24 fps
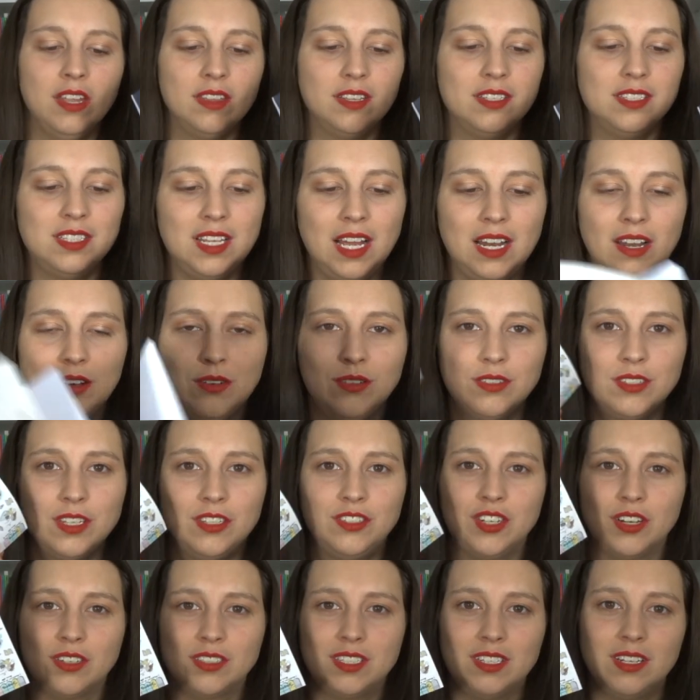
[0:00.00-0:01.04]
The seller also
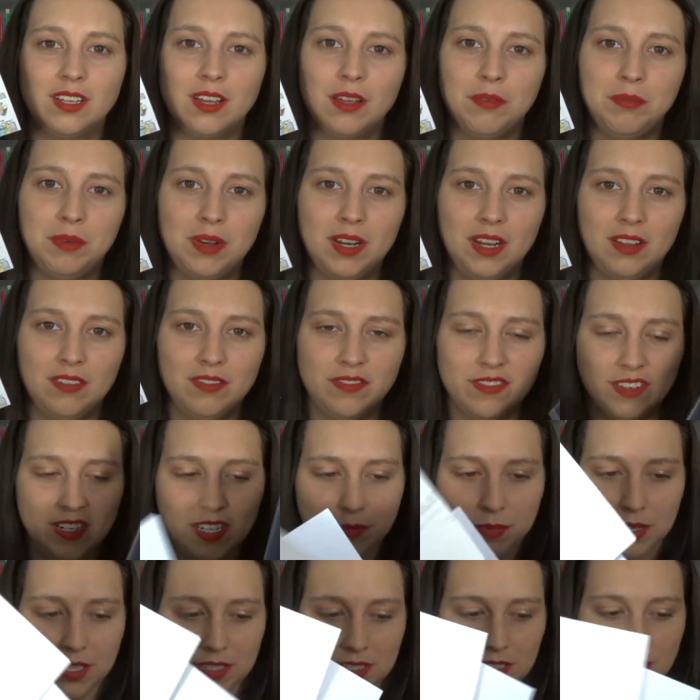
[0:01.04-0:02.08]
chucked in a couple of little
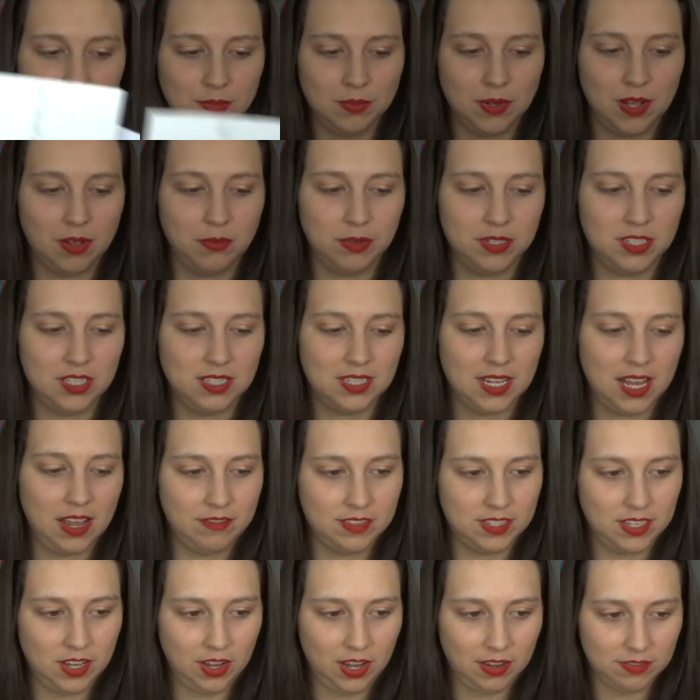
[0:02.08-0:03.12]
freebies as well, which is ever
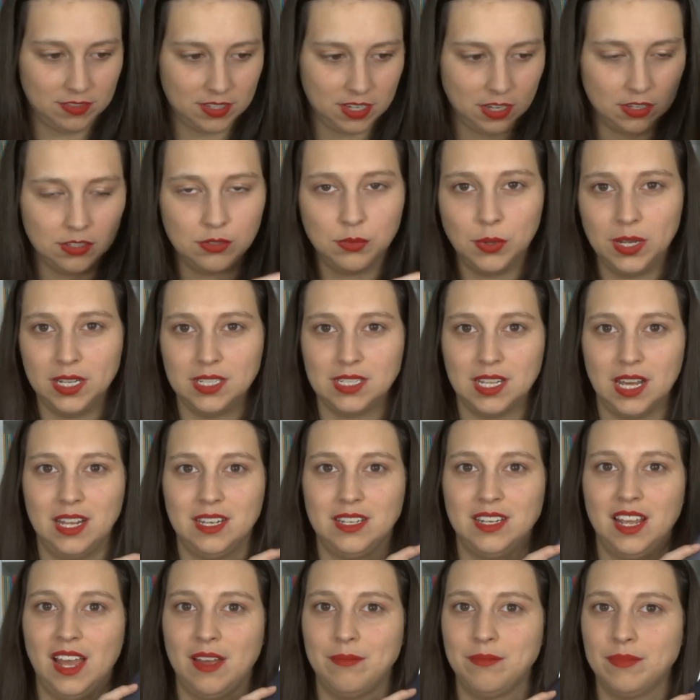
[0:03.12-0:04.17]
so, ever so sweet.
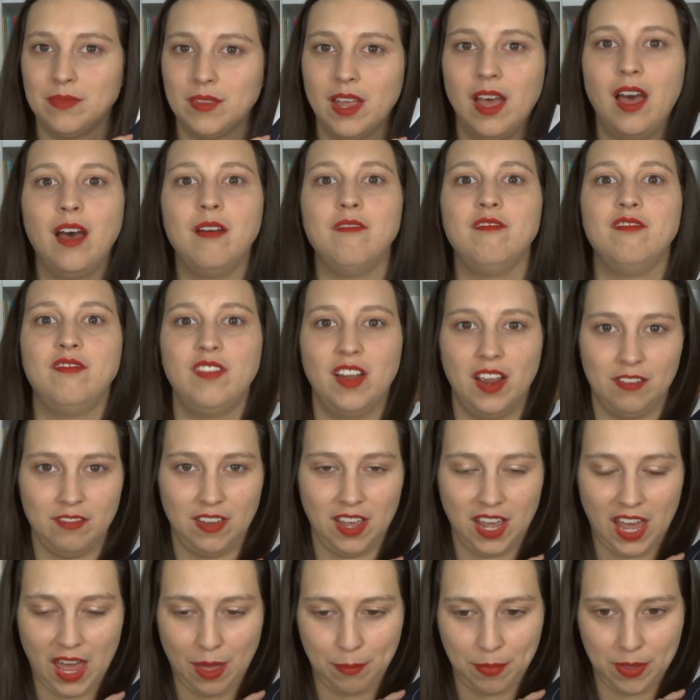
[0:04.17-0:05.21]
And yeah, I'm very,
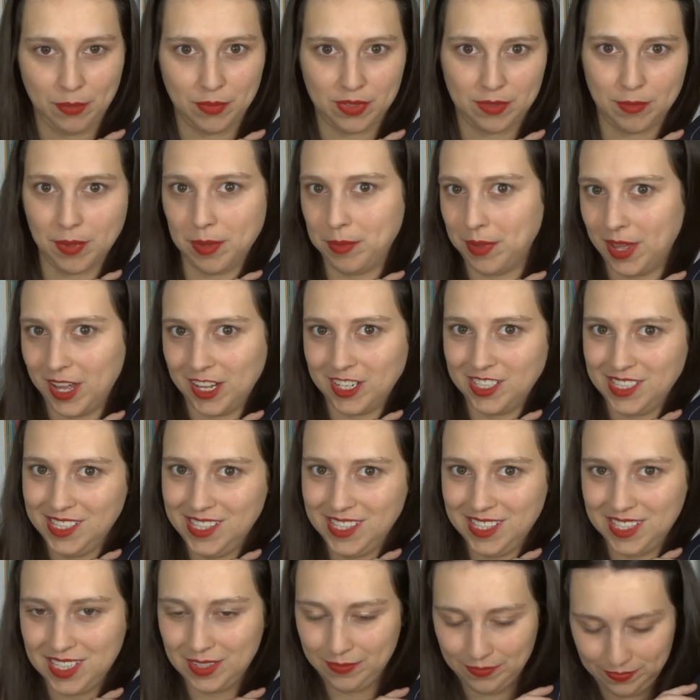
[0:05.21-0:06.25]
very happy with my purchase.
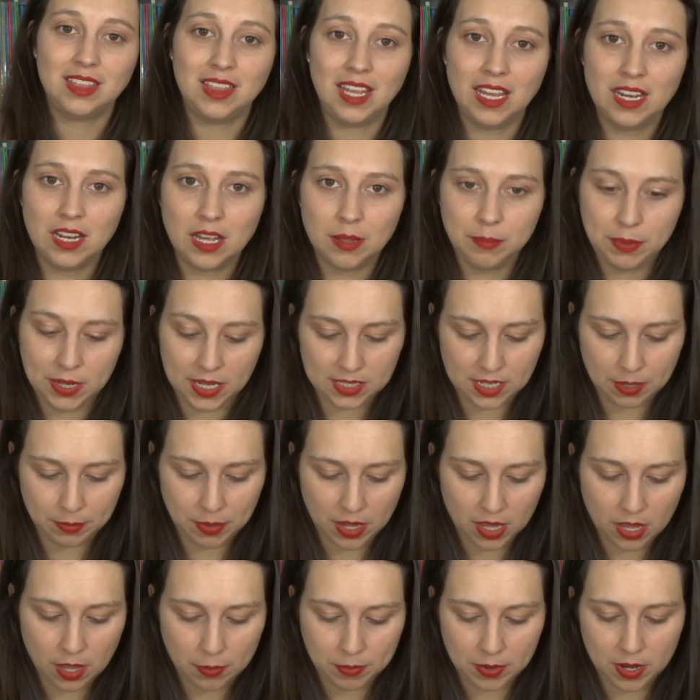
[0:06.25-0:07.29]
Then I picked up
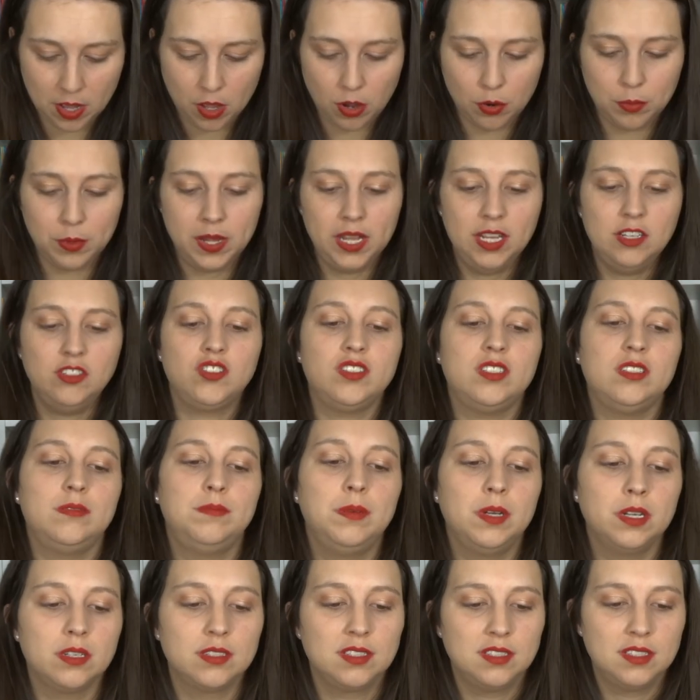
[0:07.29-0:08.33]
a couple of horror histories
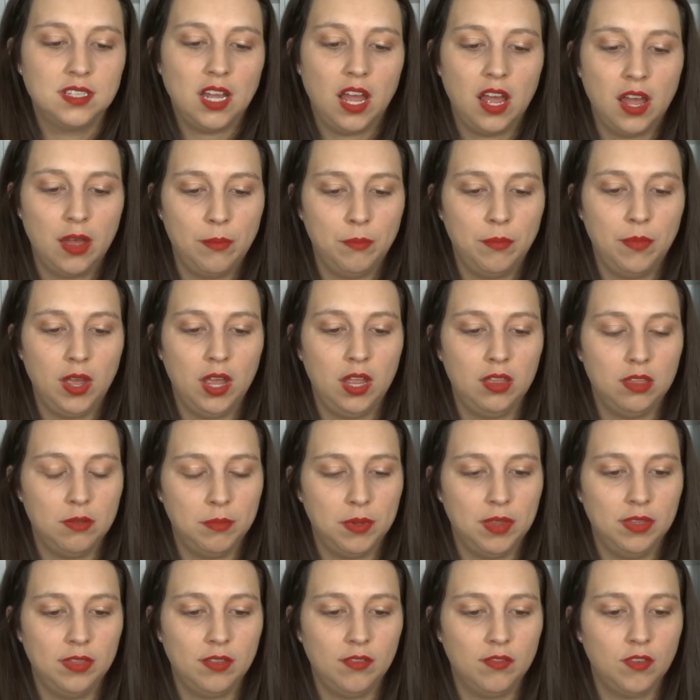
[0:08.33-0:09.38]
books in the
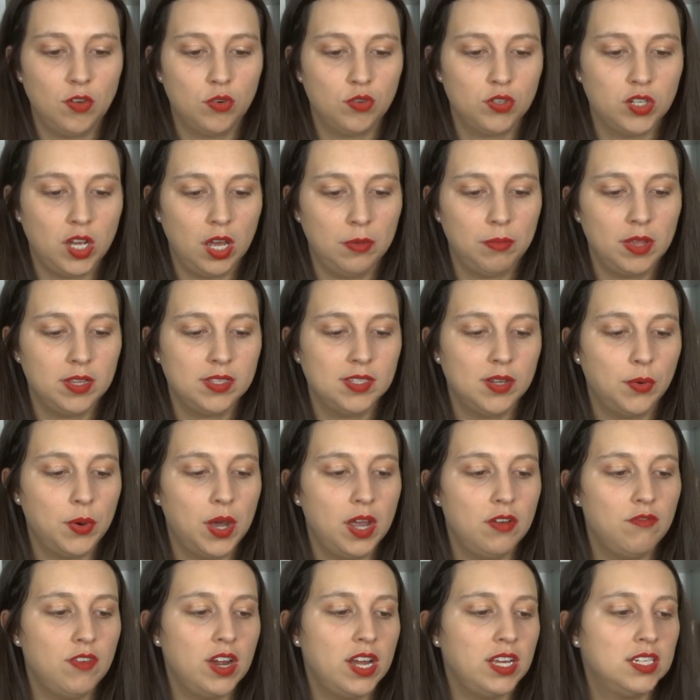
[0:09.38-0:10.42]
month of October. So
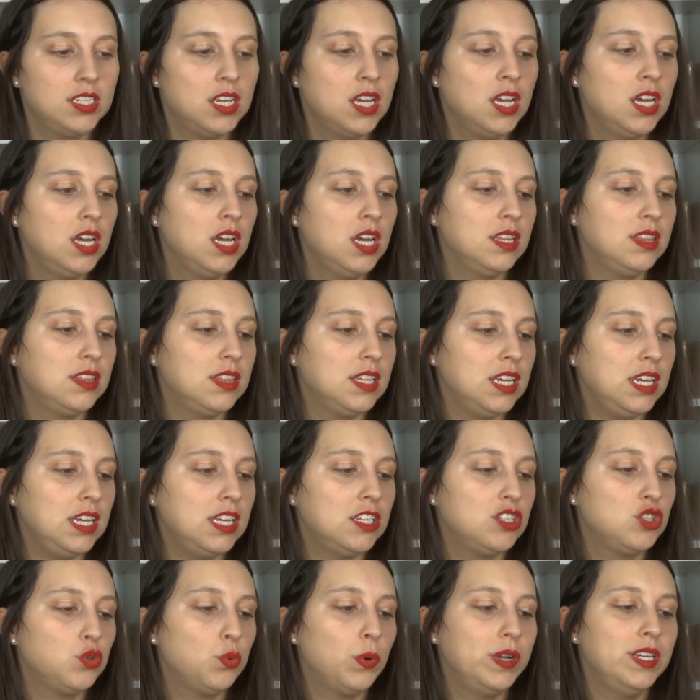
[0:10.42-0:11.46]
I read
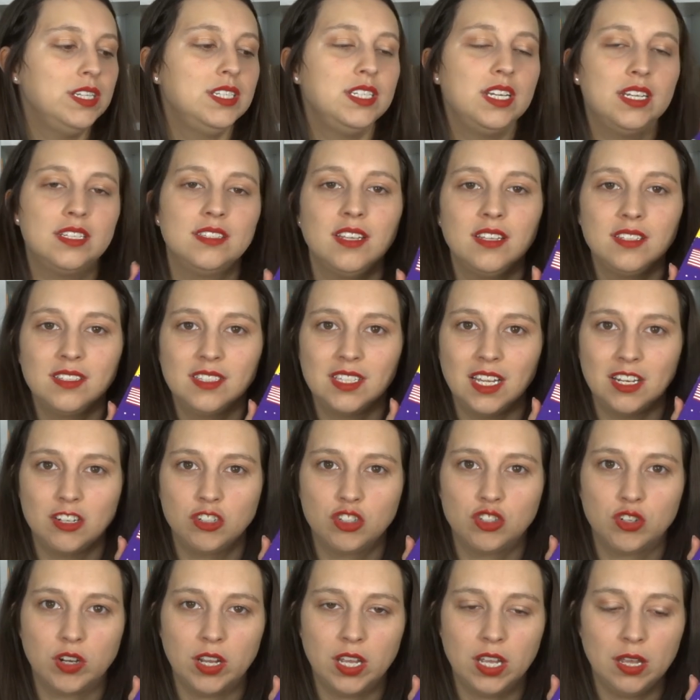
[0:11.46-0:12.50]
The 20th
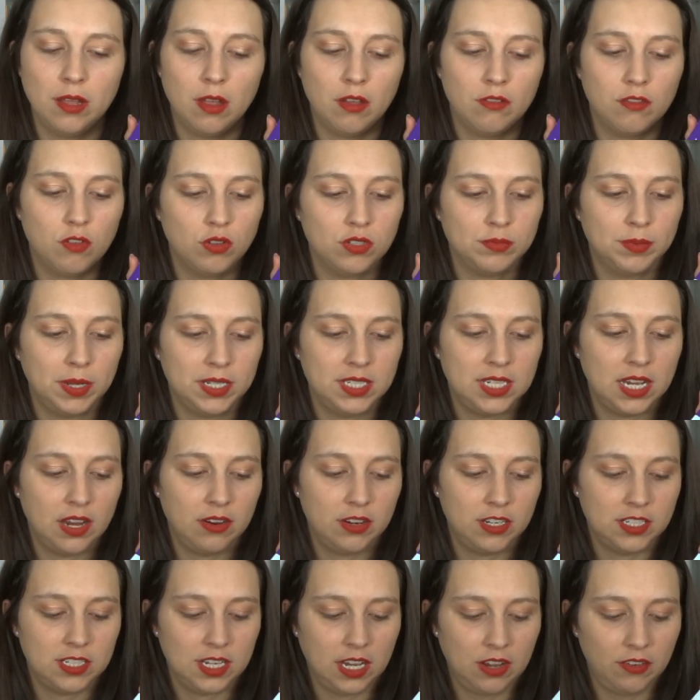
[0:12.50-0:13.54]
Century, of course, by
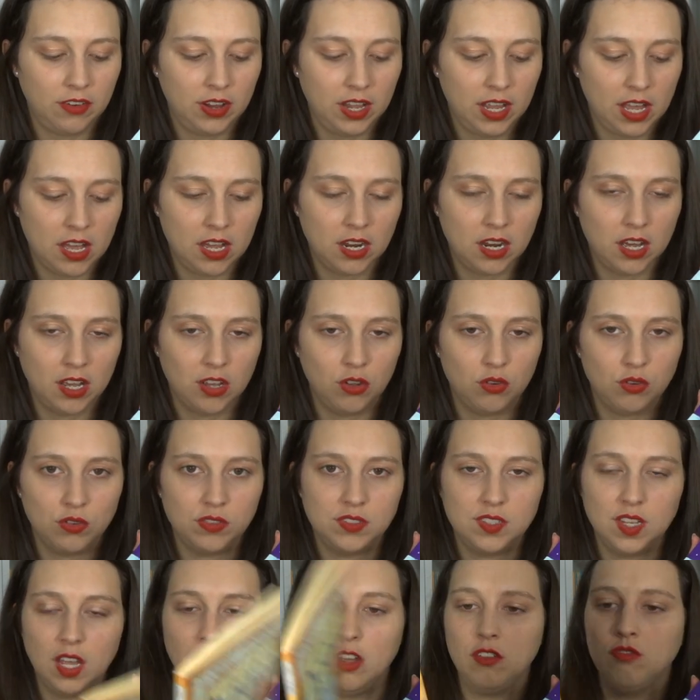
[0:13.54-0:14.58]
Terry Deary, and I
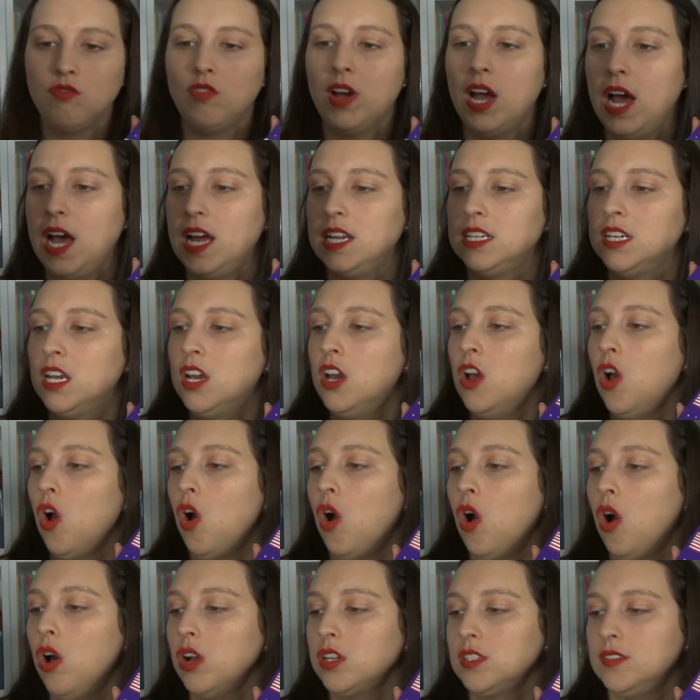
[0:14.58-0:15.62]
also read
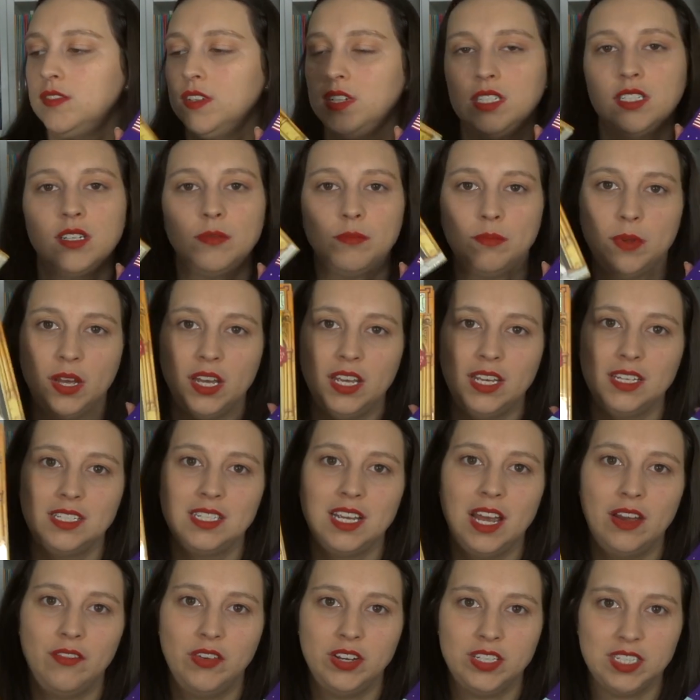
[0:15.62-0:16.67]
Oxford by
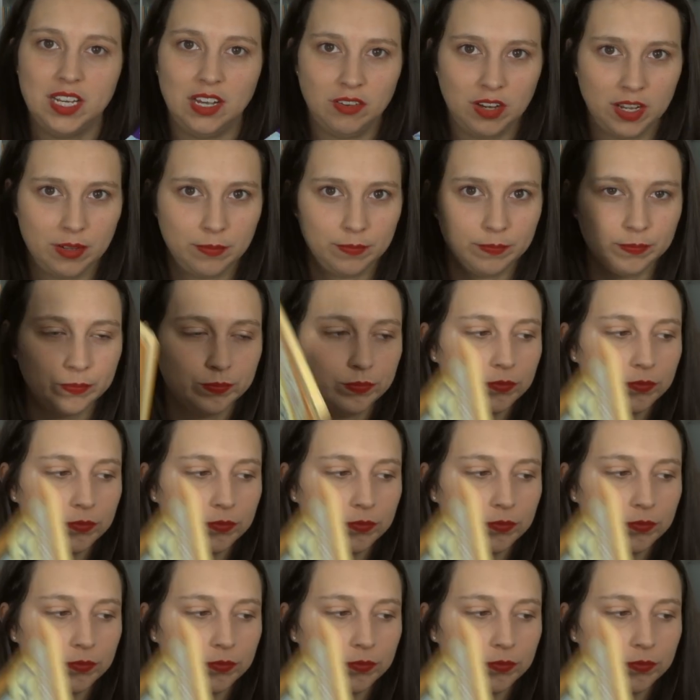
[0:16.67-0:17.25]
Terry Deary.